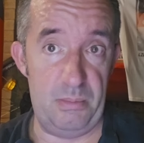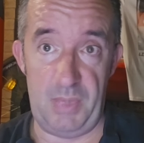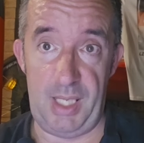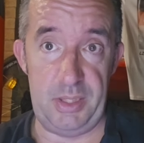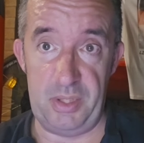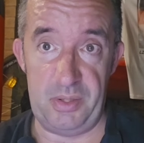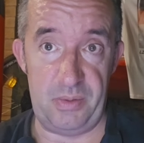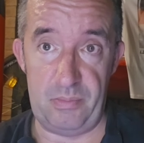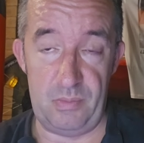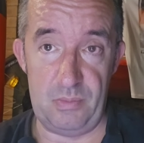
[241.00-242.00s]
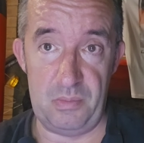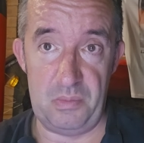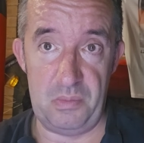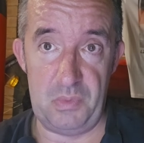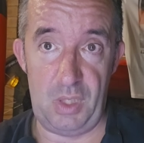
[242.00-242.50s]
and they just
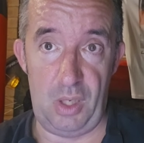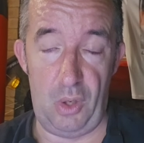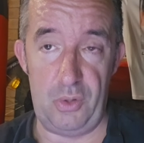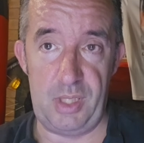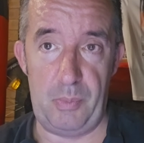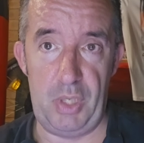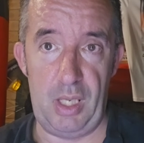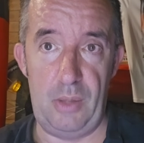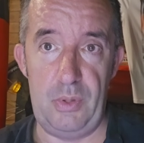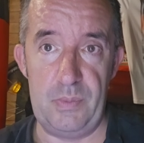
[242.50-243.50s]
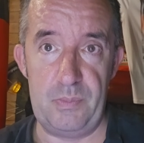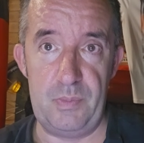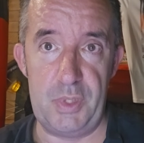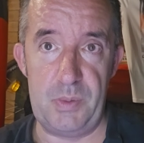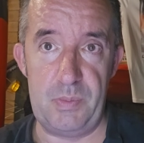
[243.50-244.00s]
clocked up a load of
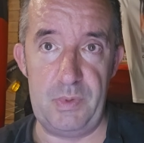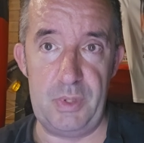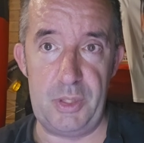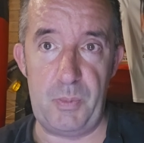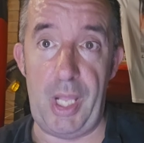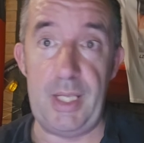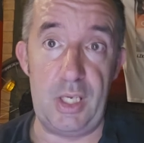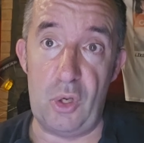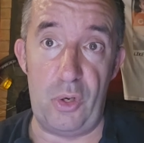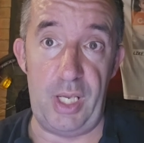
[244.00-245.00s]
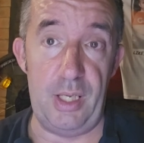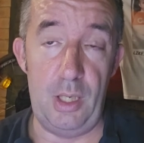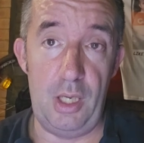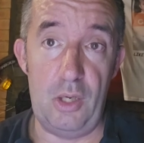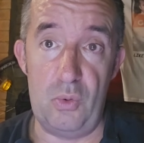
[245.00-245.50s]
spending on it?
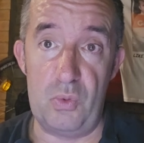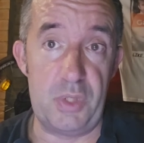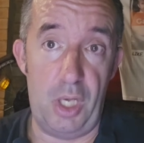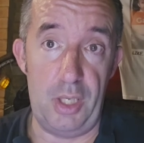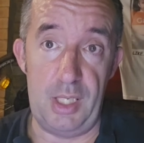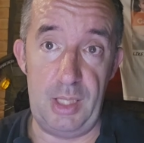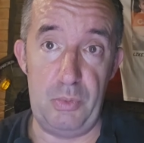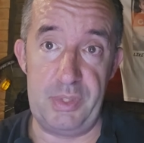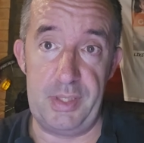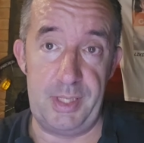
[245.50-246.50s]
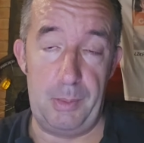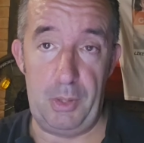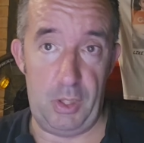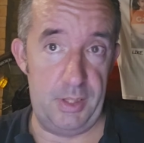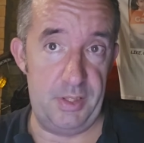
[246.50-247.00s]
Or alternately, was there some
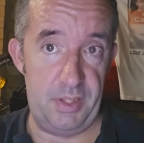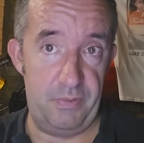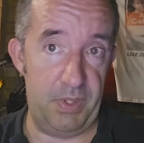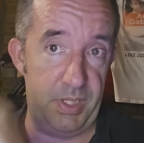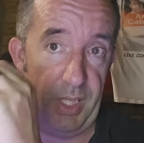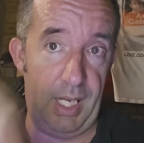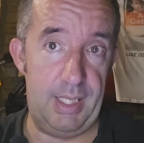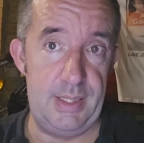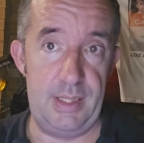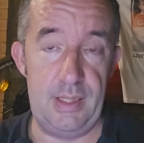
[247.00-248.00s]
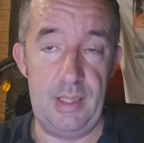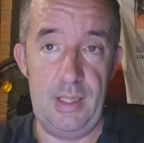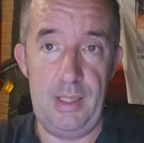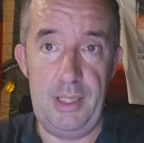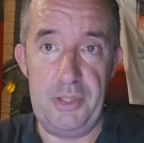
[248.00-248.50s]
kind of sophisticated
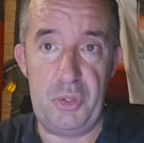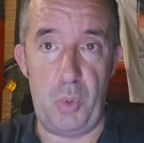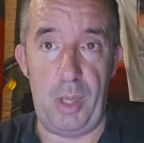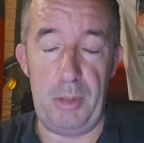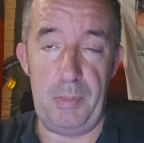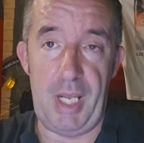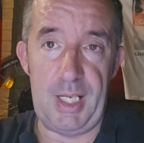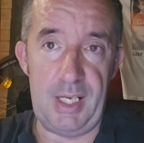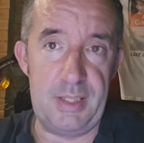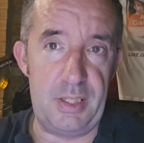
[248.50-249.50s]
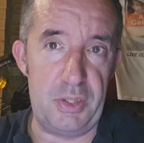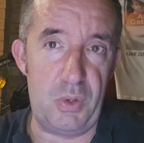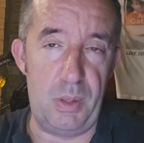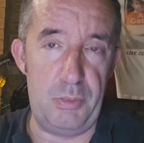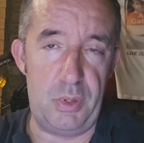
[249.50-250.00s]
swipe the magnetic
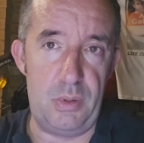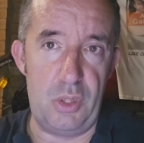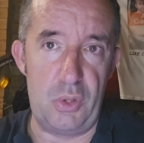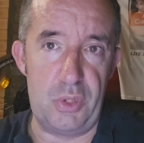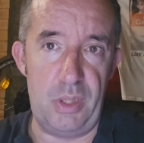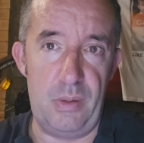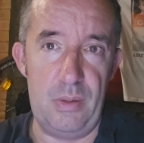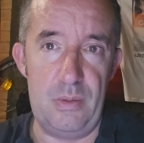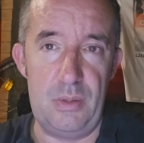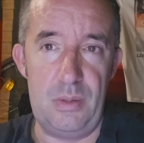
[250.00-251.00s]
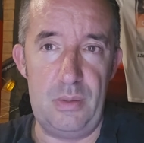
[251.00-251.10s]
strip dodgy